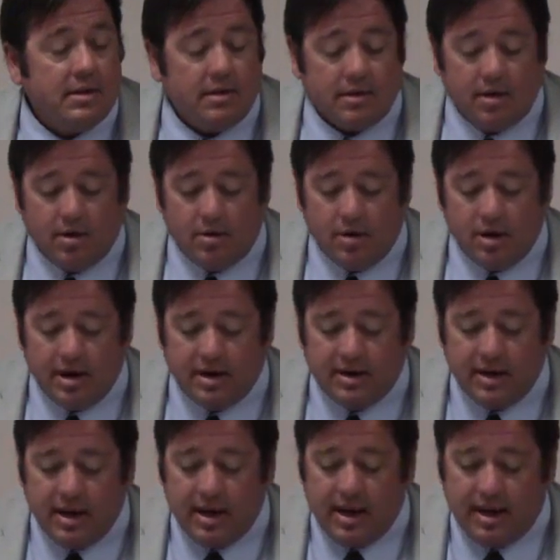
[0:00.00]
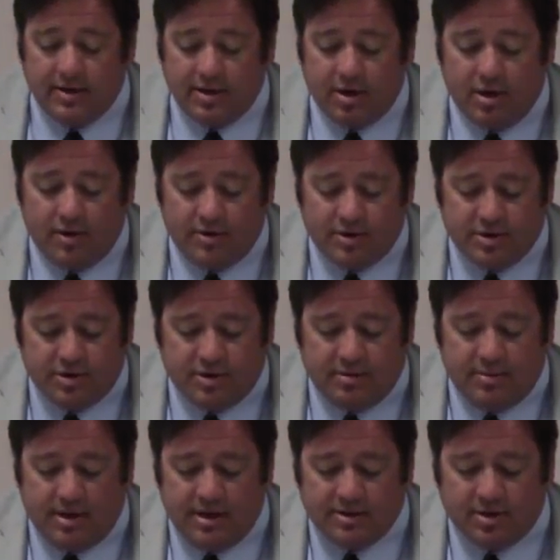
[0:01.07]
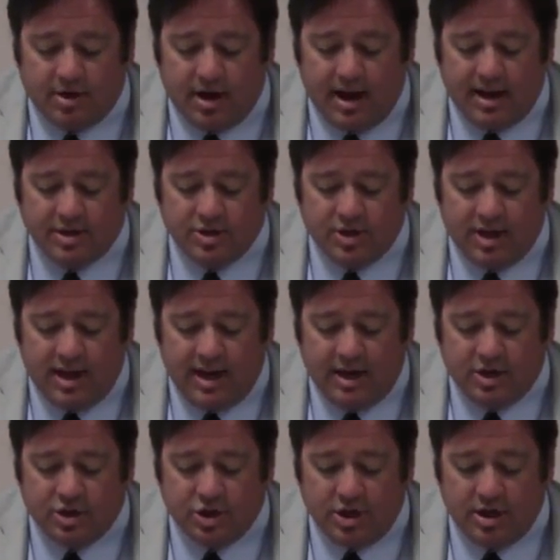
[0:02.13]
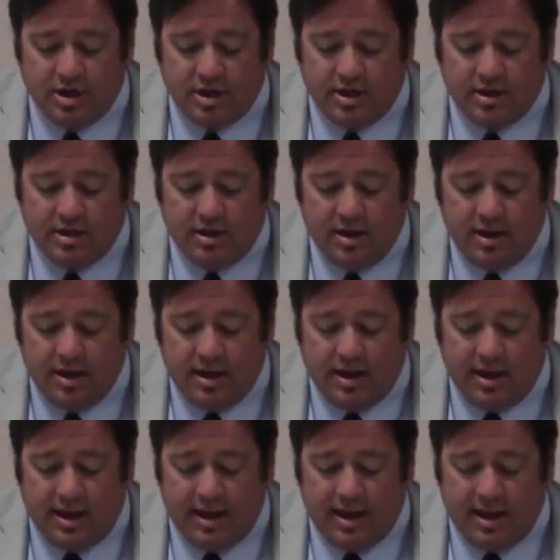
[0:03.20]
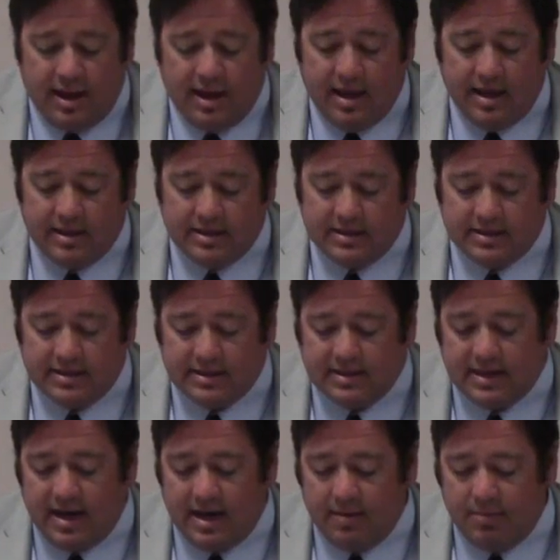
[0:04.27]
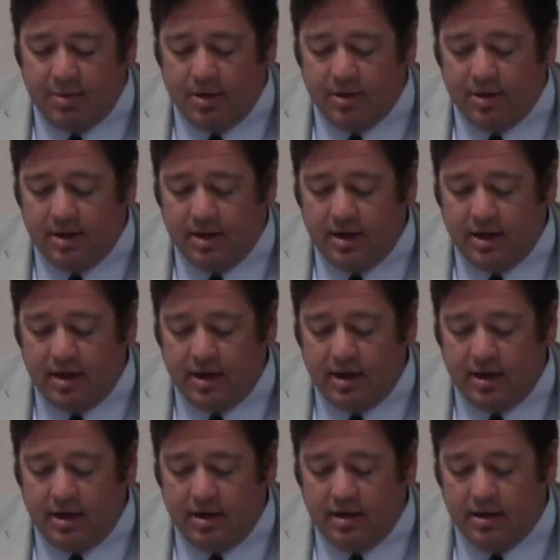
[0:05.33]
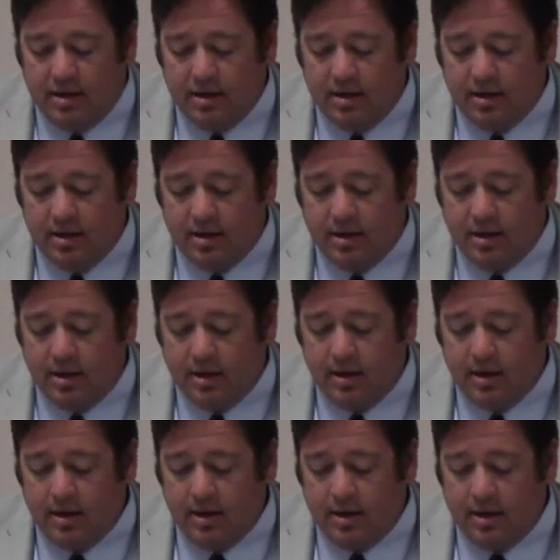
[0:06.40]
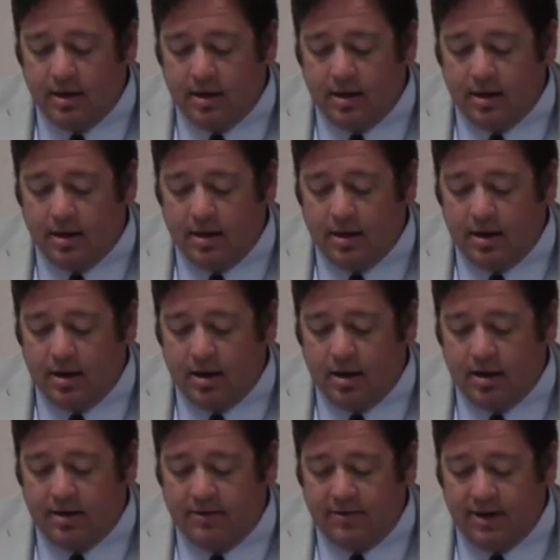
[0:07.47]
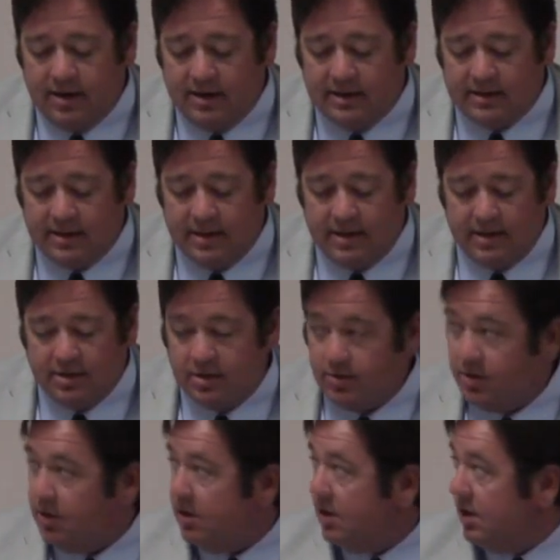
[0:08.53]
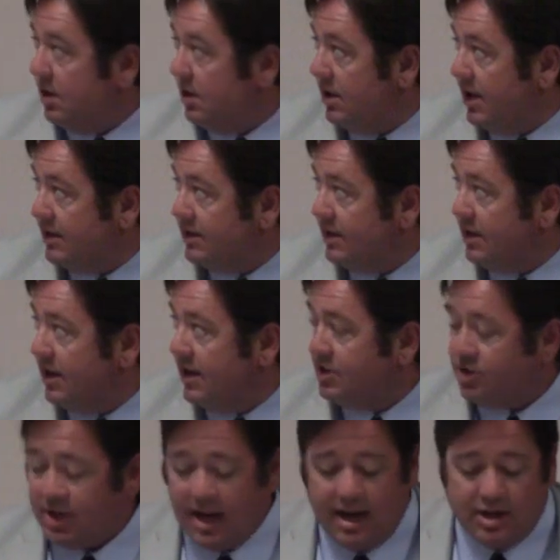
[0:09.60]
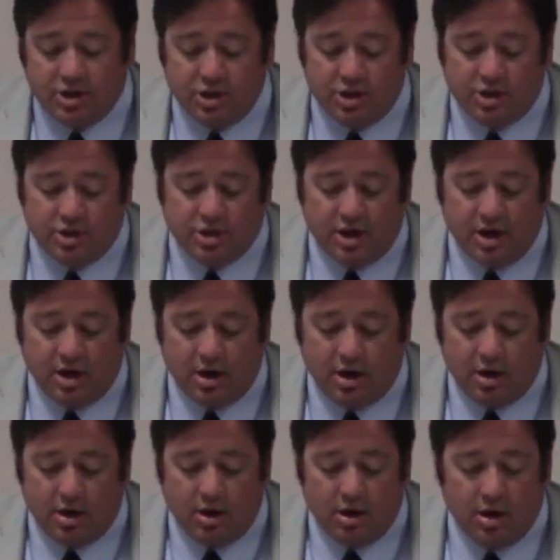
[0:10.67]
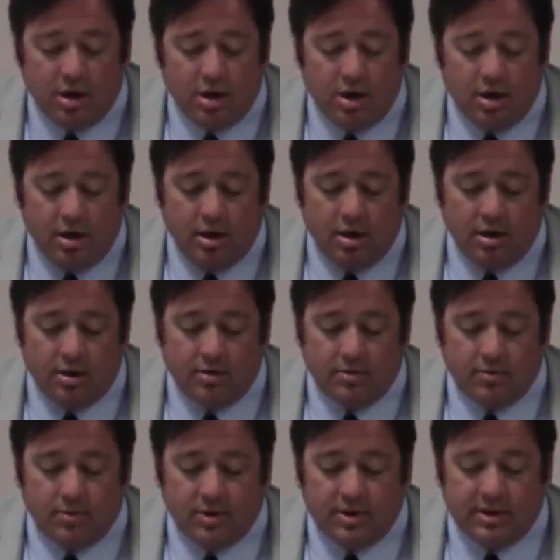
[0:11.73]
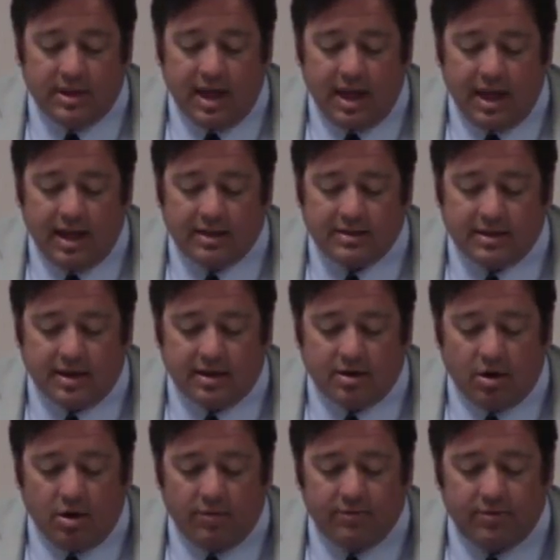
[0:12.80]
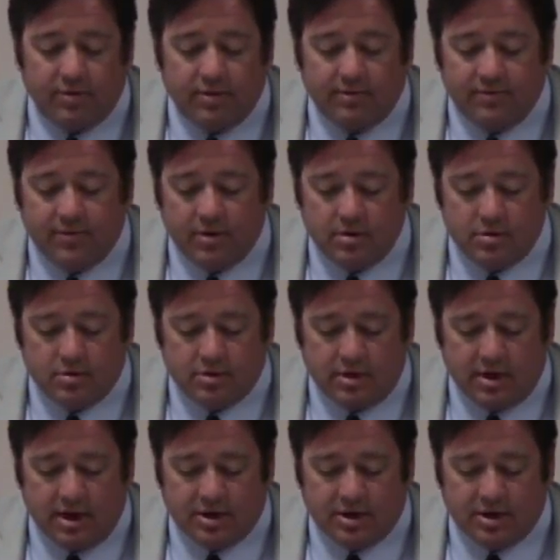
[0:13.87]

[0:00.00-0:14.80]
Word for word: Yeah. All right. And then our other two committees are education and sustainability. Uh, the VNC to uh, elect an education chair. Second. With that, I call for the vote on